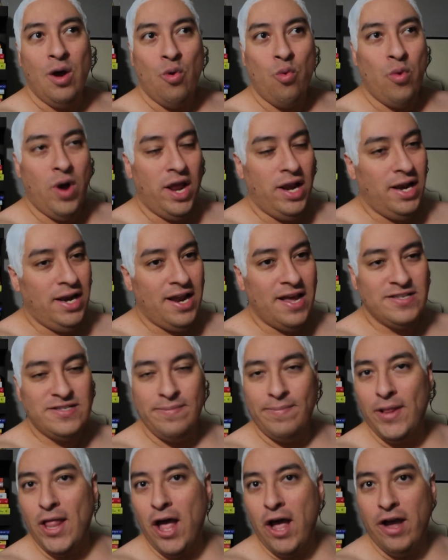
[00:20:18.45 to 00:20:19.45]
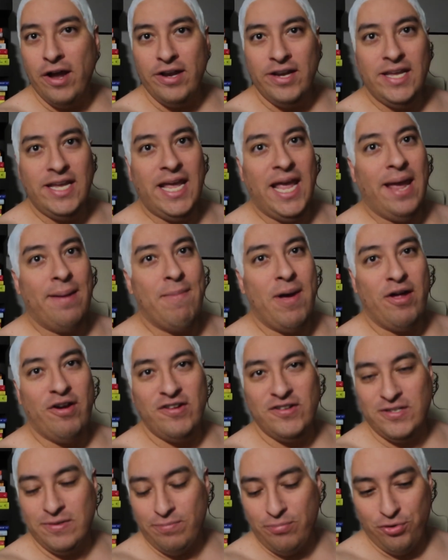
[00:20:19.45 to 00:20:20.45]
went in as a blonde, came out
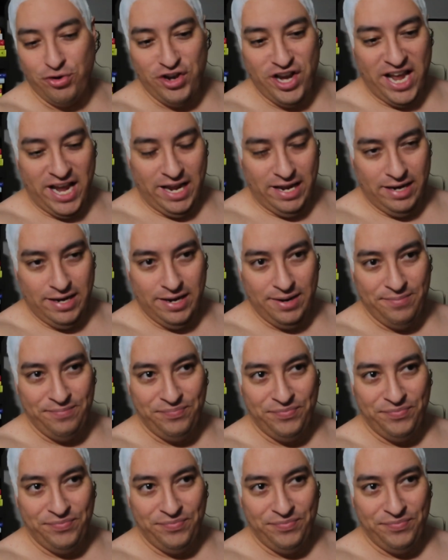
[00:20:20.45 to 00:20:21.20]
as a brunette.